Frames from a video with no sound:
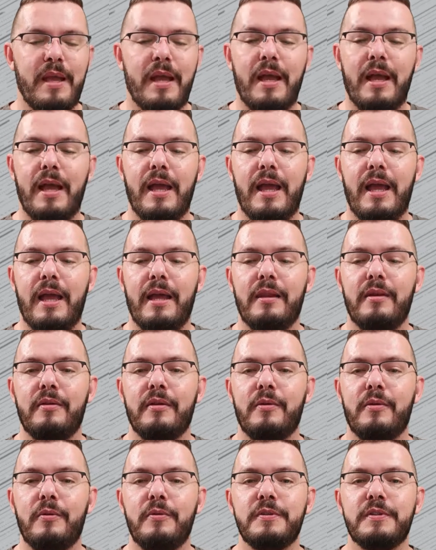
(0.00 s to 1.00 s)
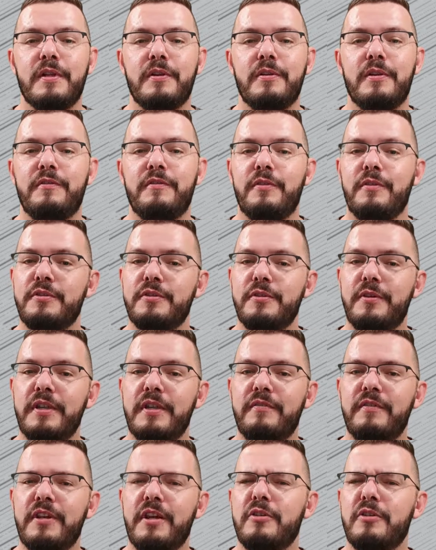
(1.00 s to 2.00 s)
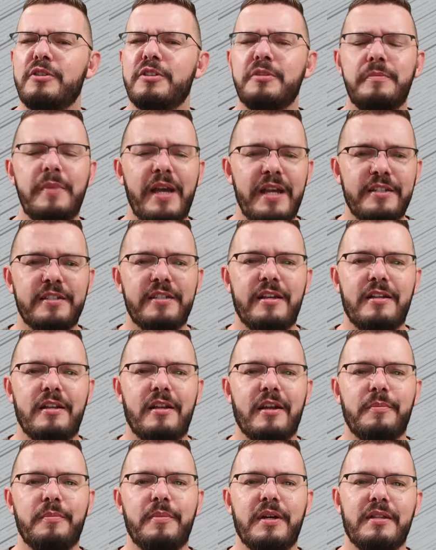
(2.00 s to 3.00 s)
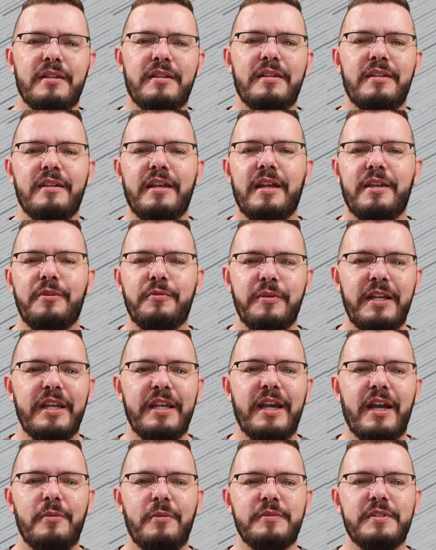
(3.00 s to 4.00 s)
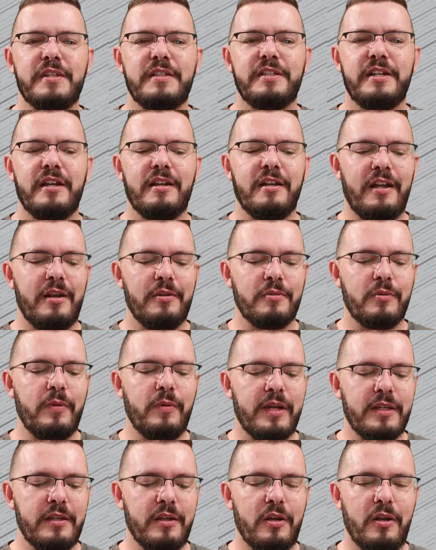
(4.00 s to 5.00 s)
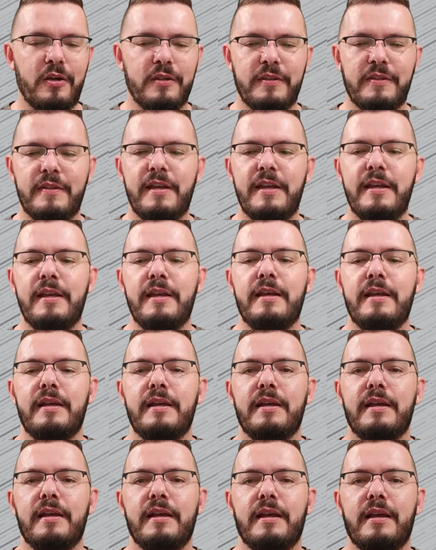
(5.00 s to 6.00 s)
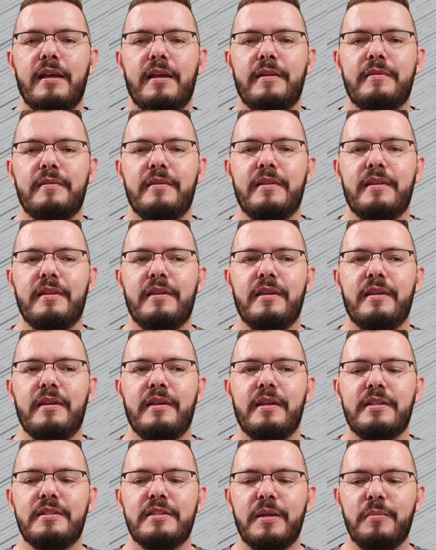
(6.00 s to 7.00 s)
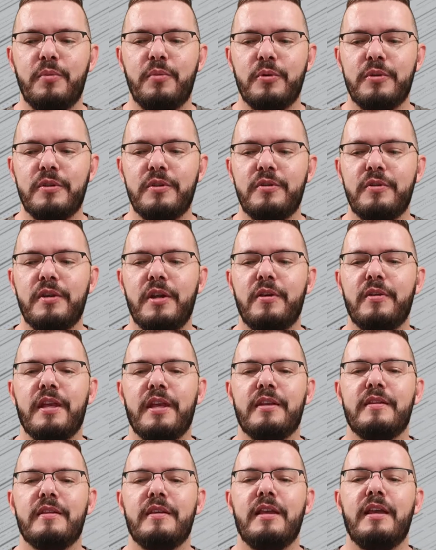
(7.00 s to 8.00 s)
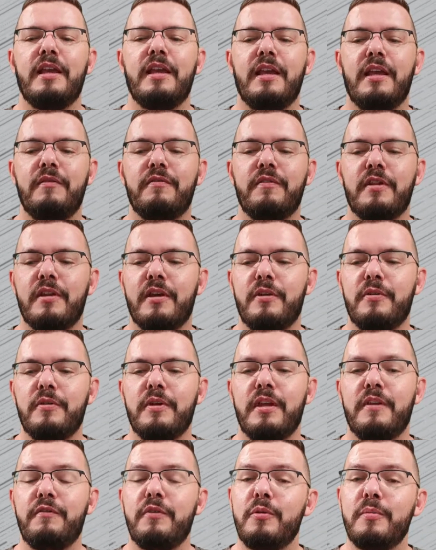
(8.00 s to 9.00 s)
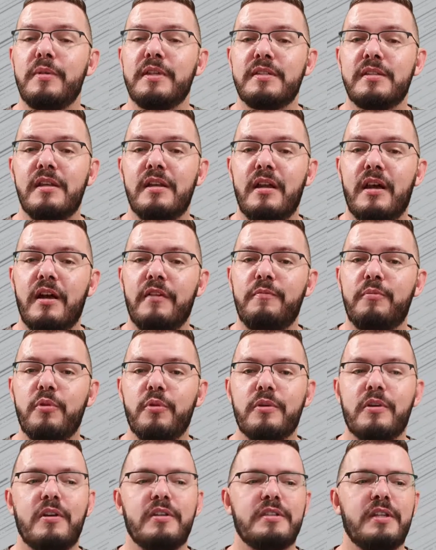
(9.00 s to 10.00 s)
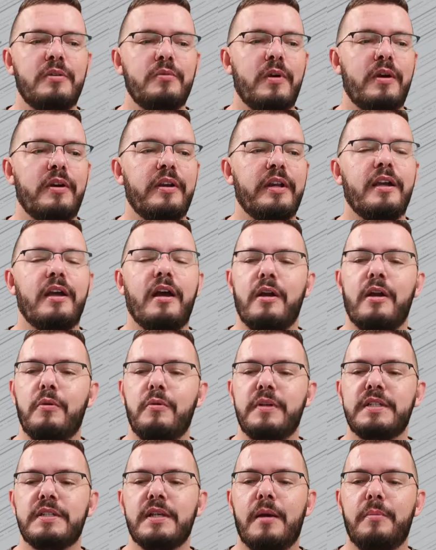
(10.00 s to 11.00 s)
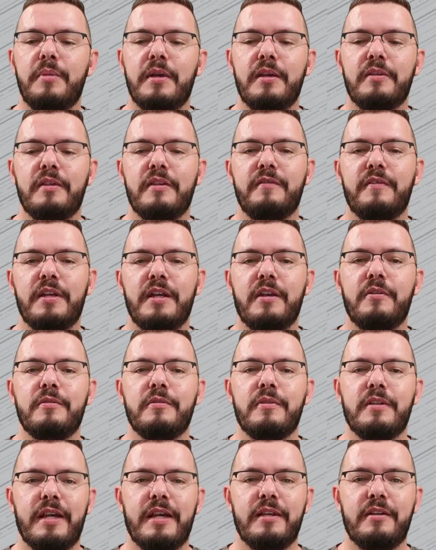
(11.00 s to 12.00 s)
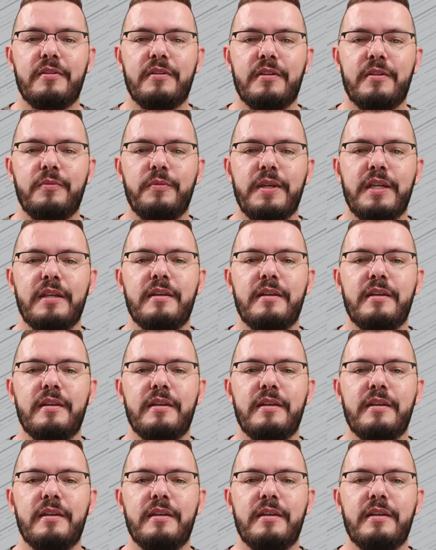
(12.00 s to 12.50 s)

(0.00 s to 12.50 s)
And also, if you enjoyed the video, smash that like button. It really helps the channel out quite a lot. It's important to know that even though if you missed the live broadcast, don't worry, I always upload the video later the week,